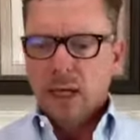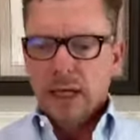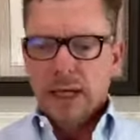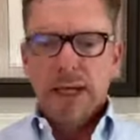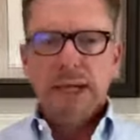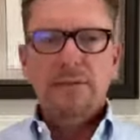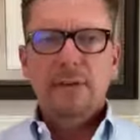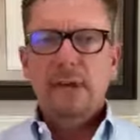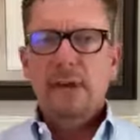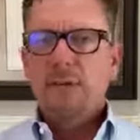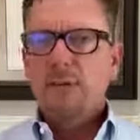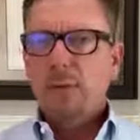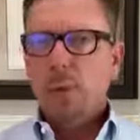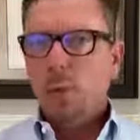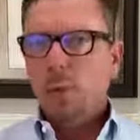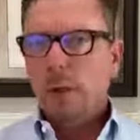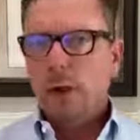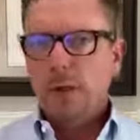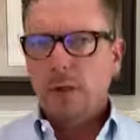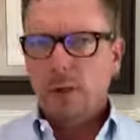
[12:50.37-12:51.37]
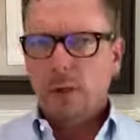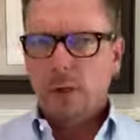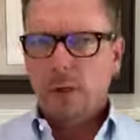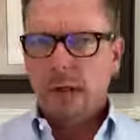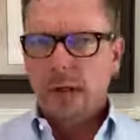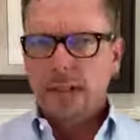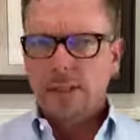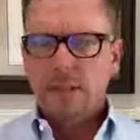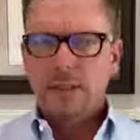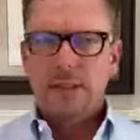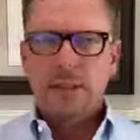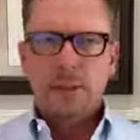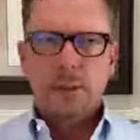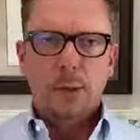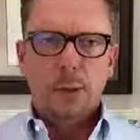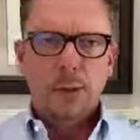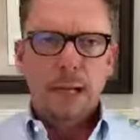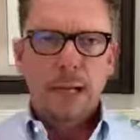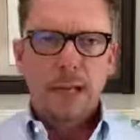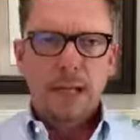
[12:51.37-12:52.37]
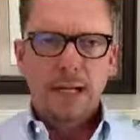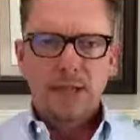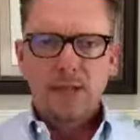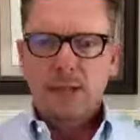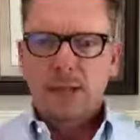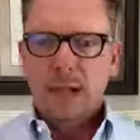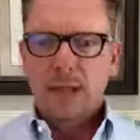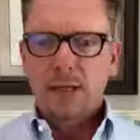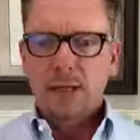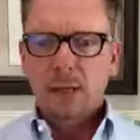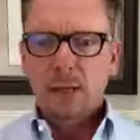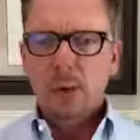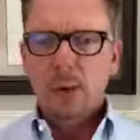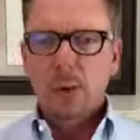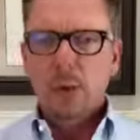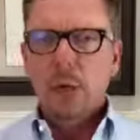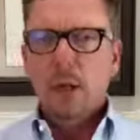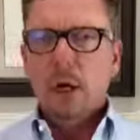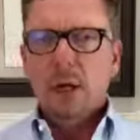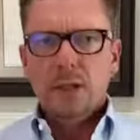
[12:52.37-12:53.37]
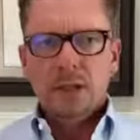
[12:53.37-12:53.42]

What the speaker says: even if you're wearing your glasses and your mask and you